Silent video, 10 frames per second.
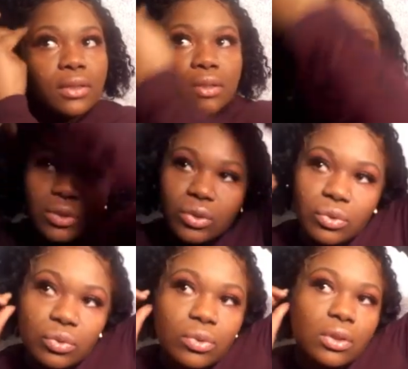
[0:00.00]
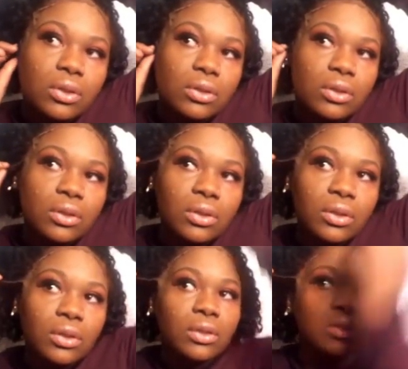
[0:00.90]
is too
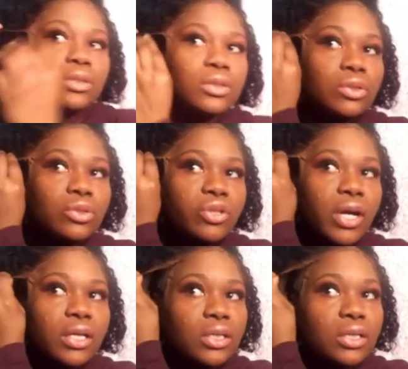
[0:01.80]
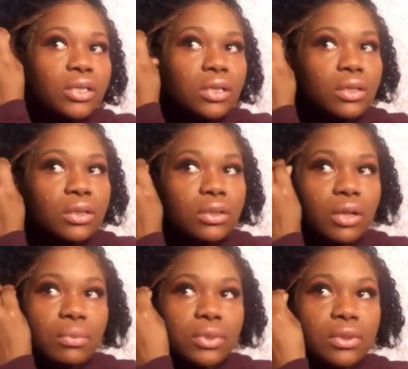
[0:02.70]
stretched, so
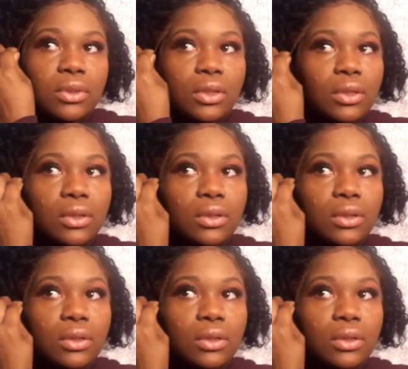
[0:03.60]
I'm just gonna